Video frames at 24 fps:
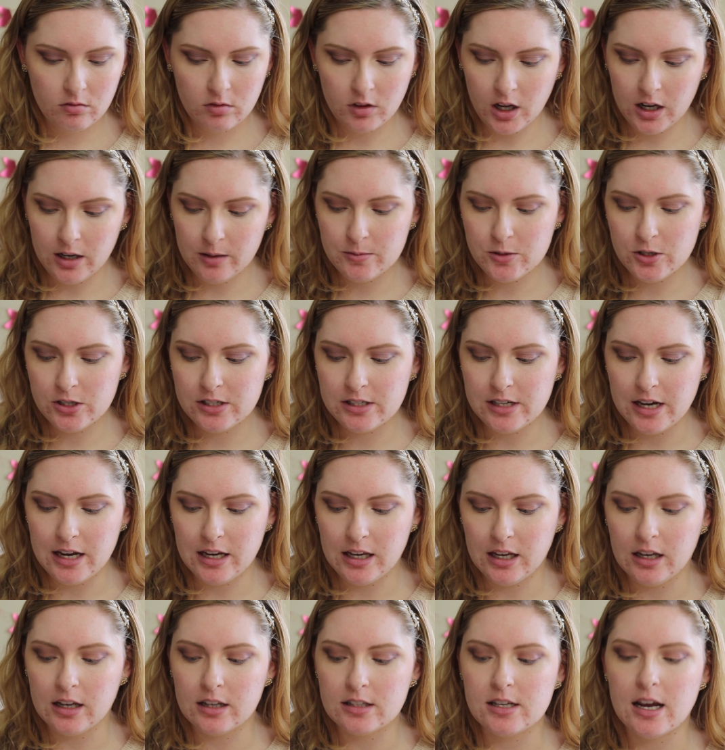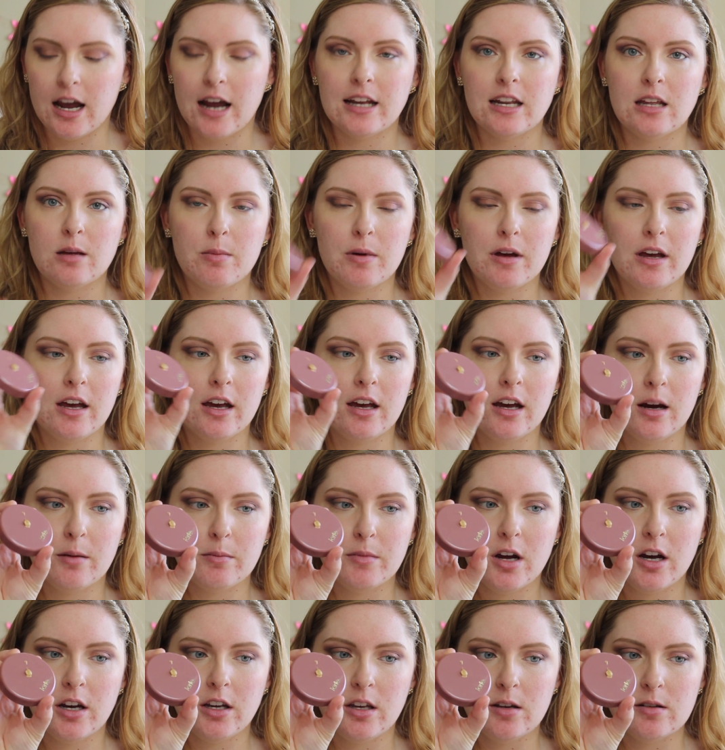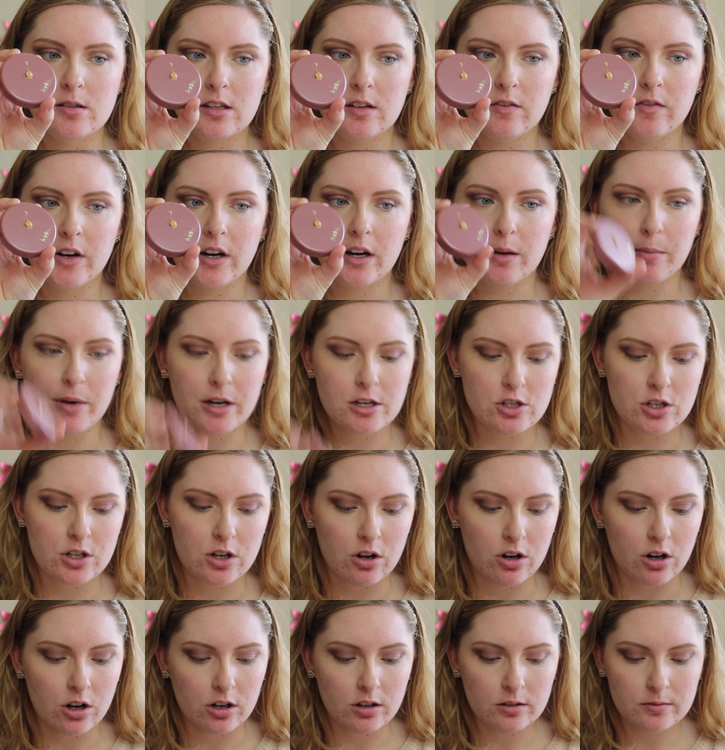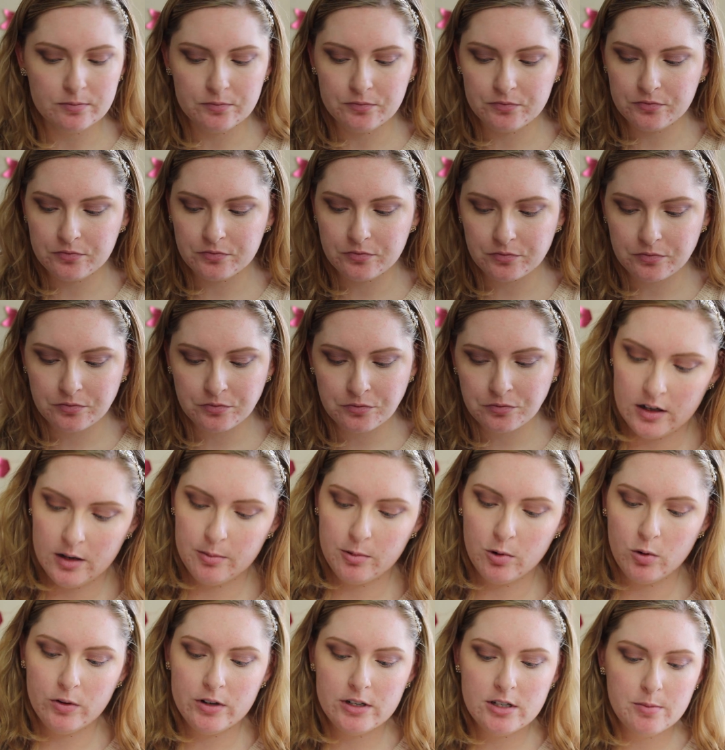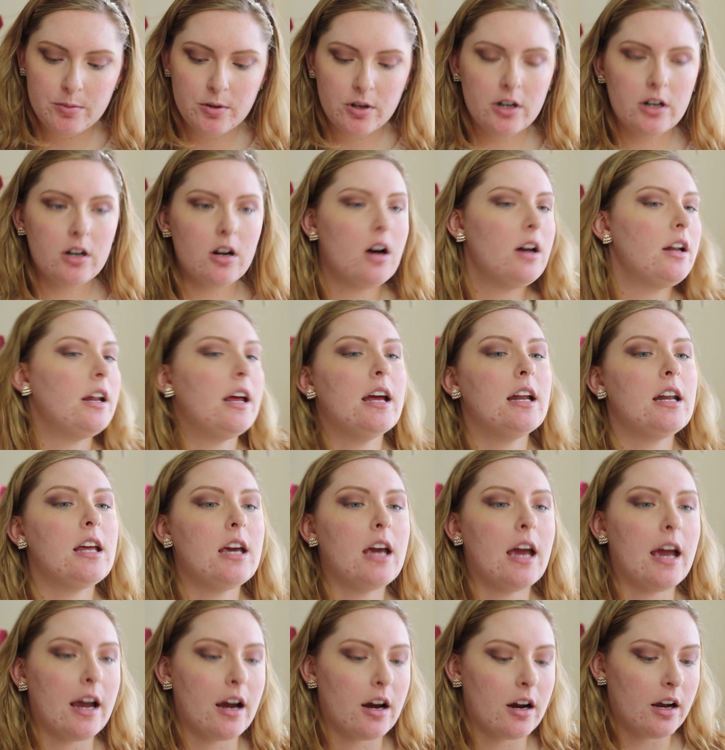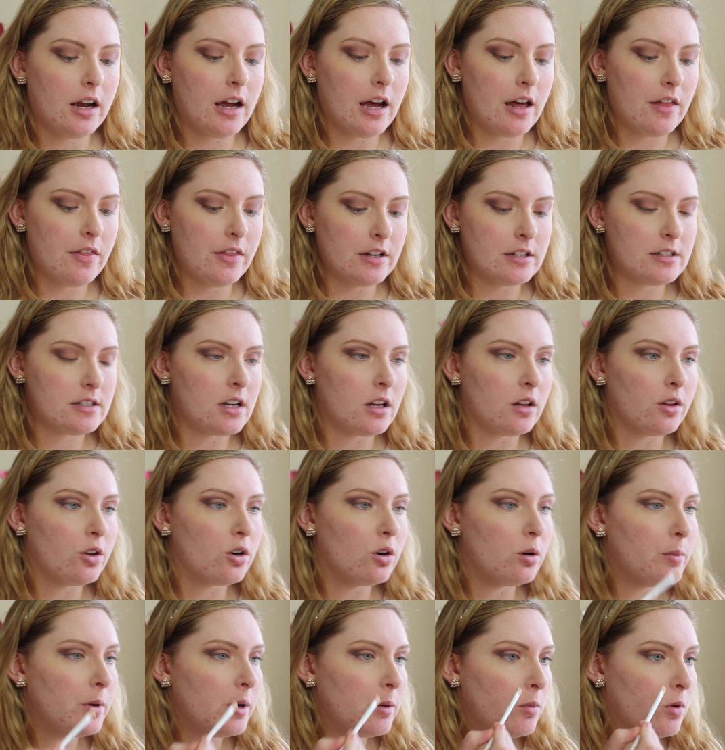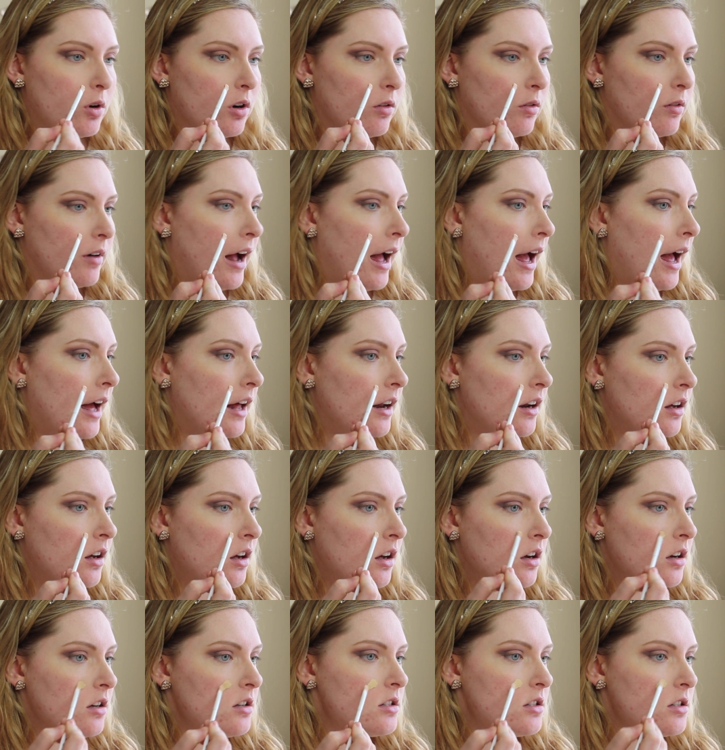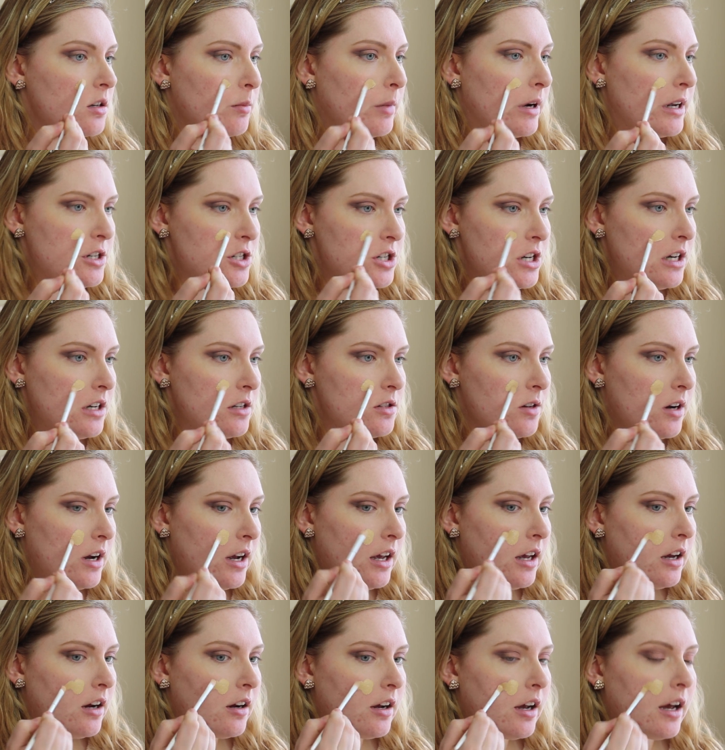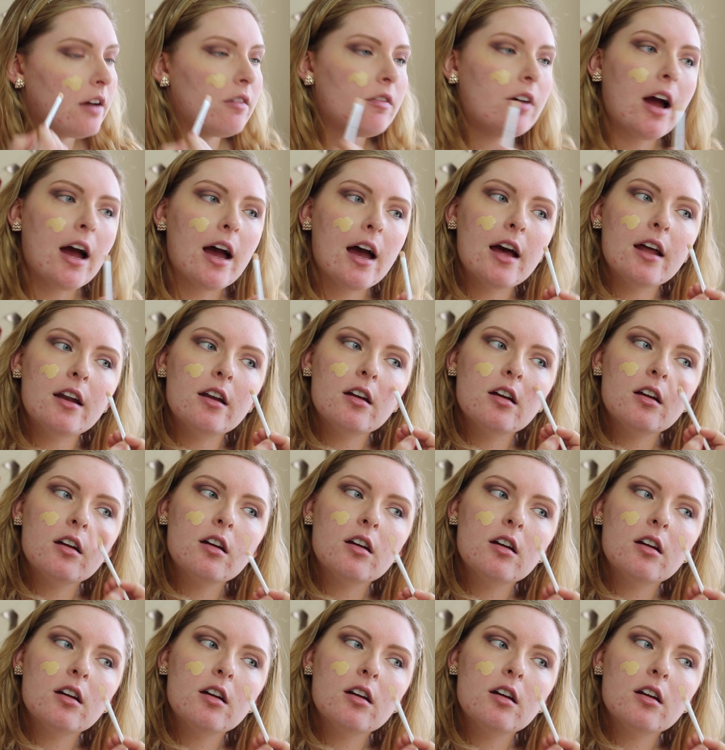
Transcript: And I'm just taking a tiny bit. I'm not using very much at all. Then I'm going to put it on any area that's a little bit more red. So my cheeks right here get red.